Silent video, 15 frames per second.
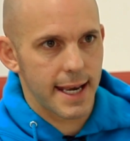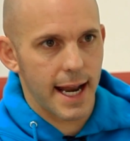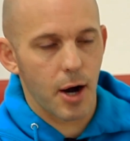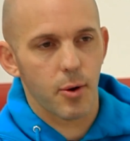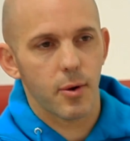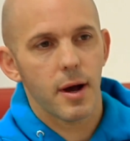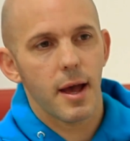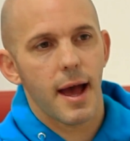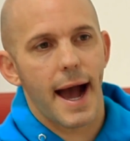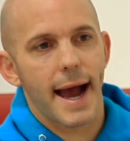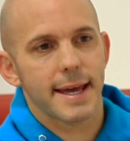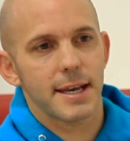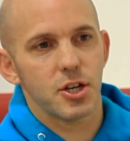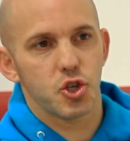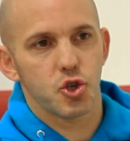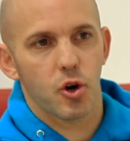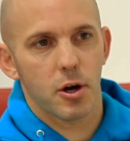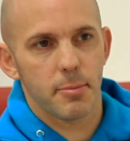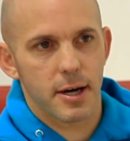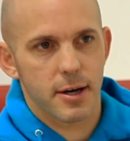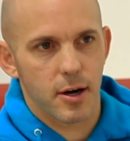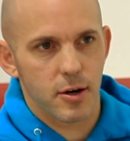Now I can enjoy
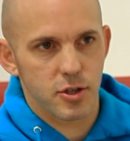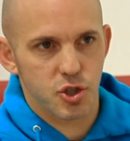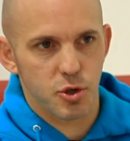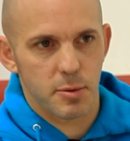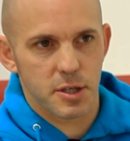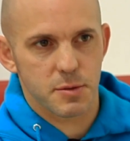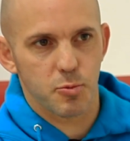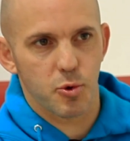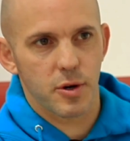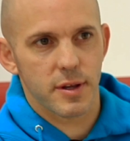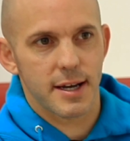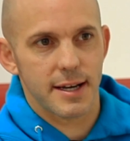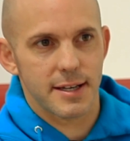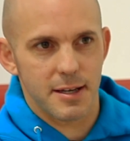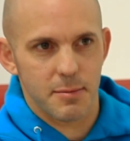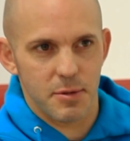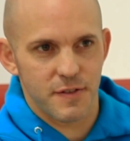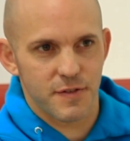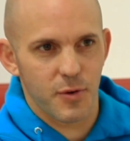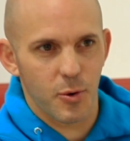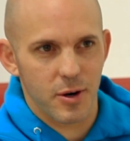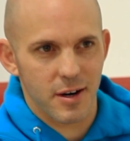my car so much more than I did
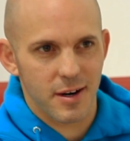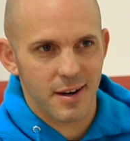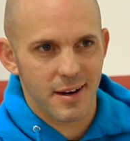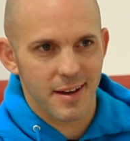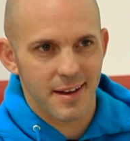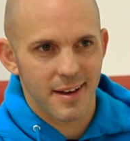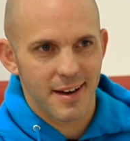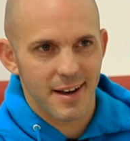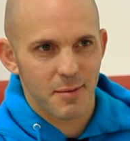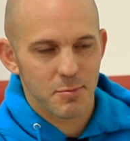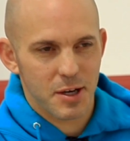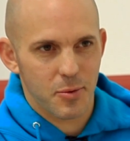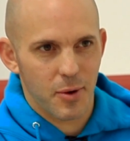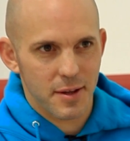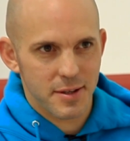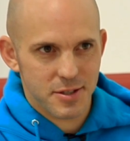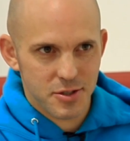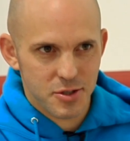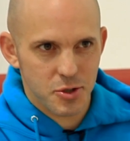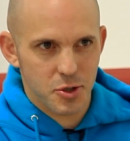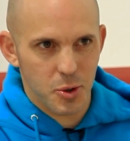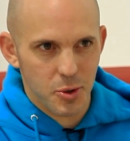before. I'm like, wow, this
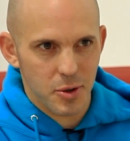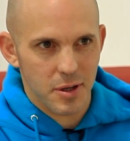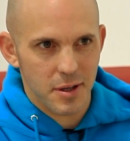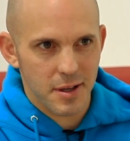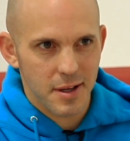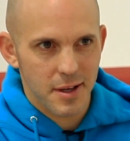is cool.